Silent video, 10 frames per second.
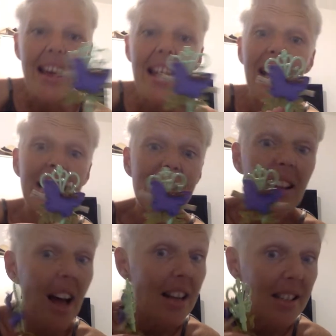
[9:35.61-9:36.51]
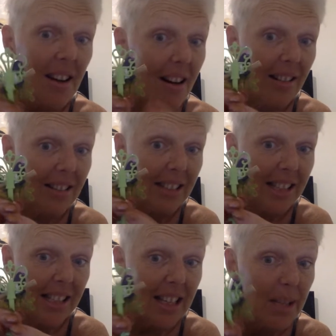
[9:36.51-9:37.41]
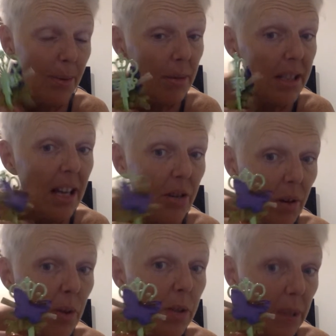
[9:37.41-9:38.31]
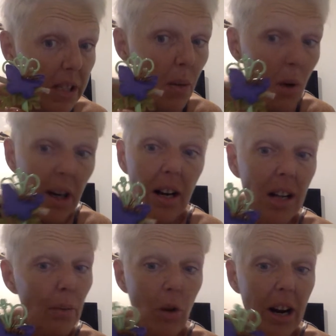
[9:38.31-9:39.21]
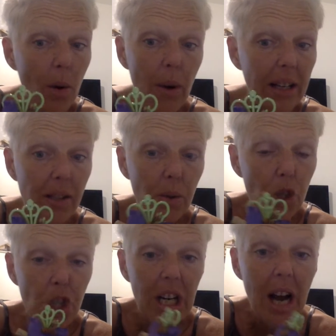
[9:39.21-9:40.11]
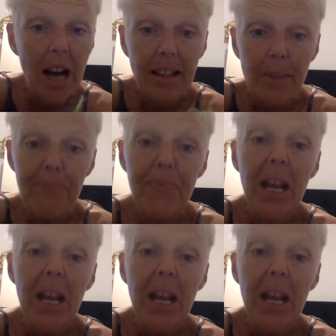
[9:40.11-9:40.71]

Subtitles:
And I saw lots of you hauling these keys, but Miss Hendrick was busy working on them right away as soon as she got them.